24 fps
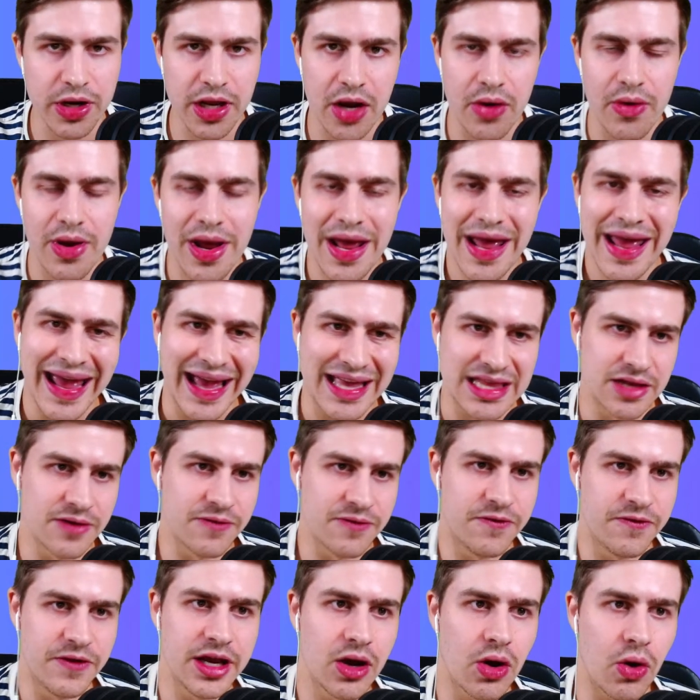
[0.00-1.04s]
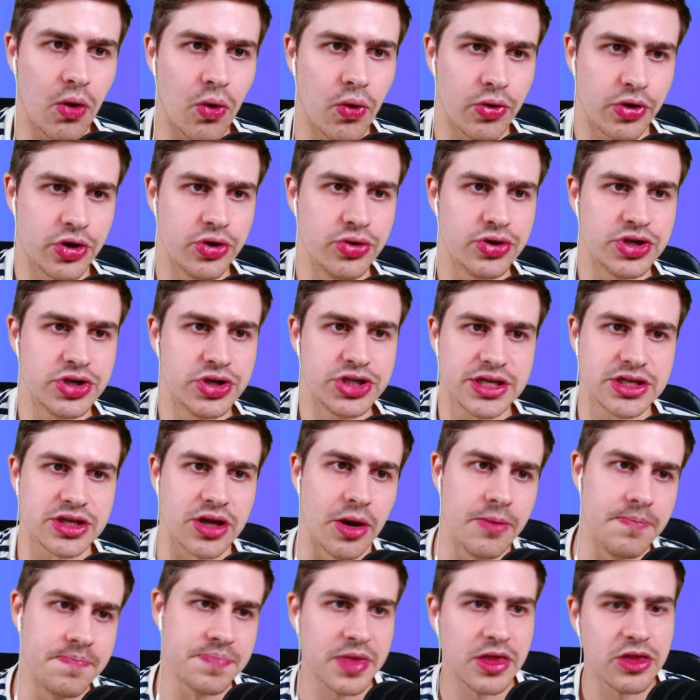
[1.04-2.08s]
audio and the video are all Gucci,
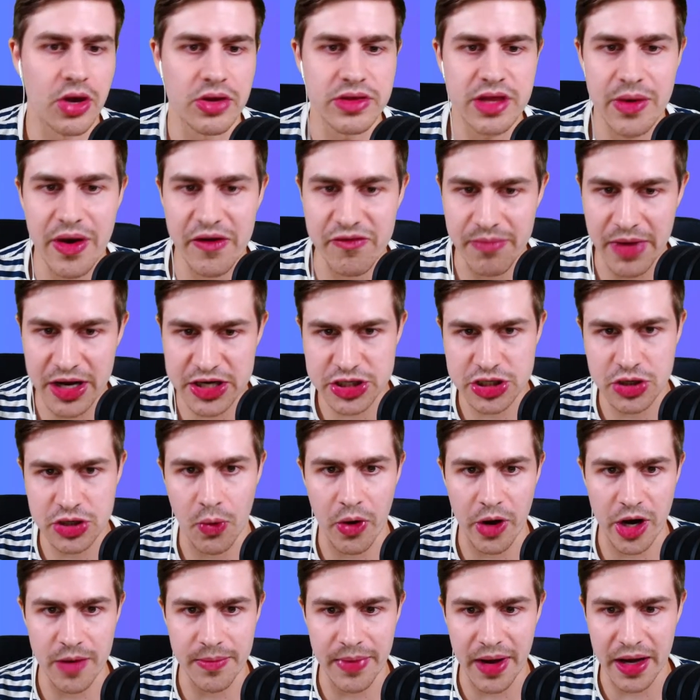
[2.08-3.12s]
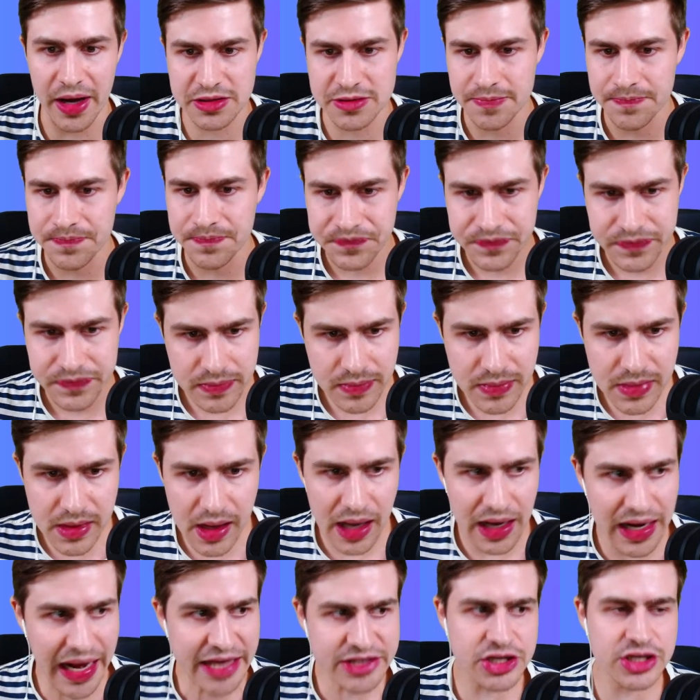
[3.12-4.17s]
so don't think I have much to worry about.
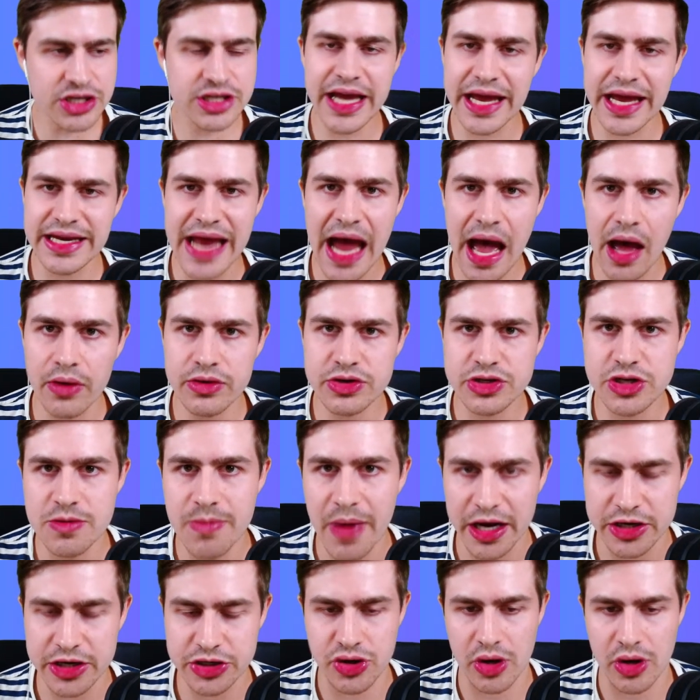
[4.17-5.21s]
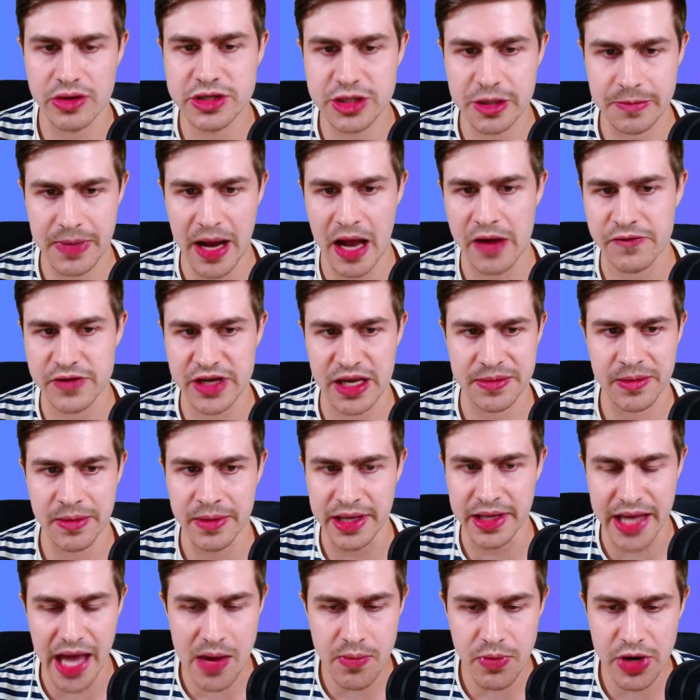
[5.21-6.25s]
Let's just get down to my transfer plan for the
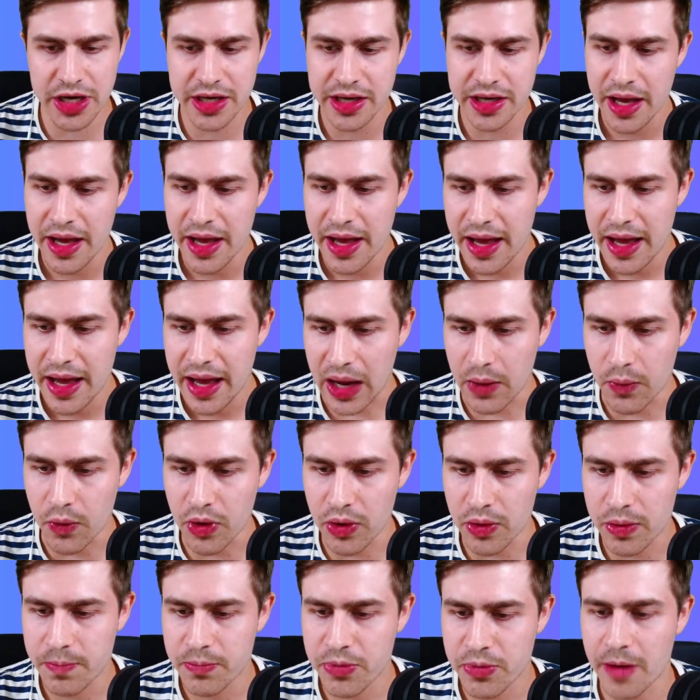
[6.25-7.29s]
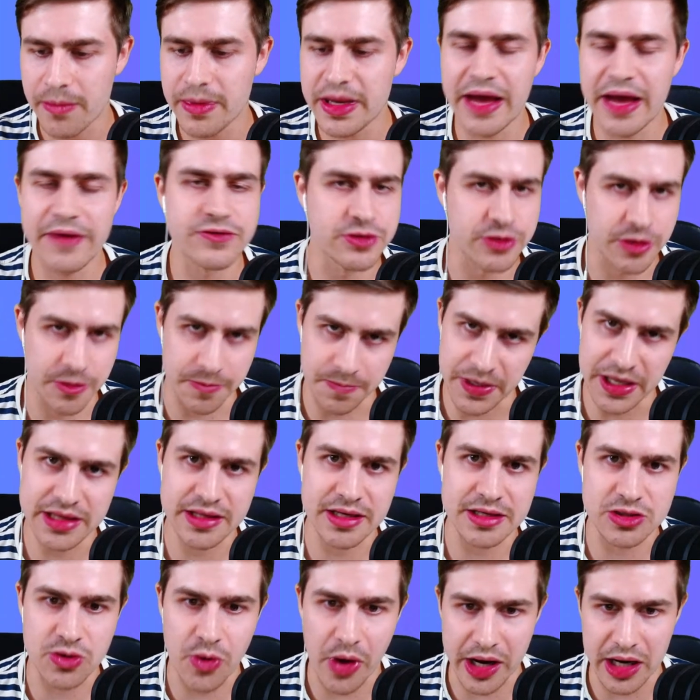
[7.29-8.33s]
upcoming game week. I will probably have to repeat
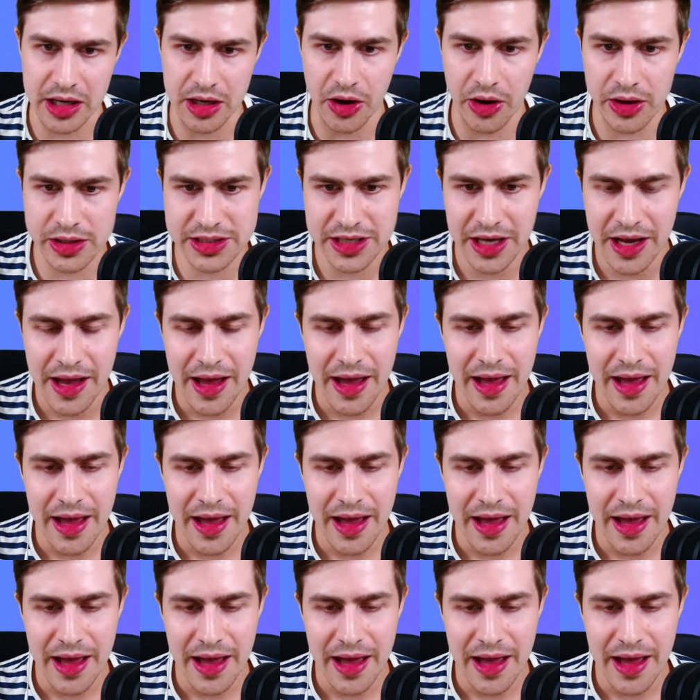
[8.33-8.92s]
this quite a lot.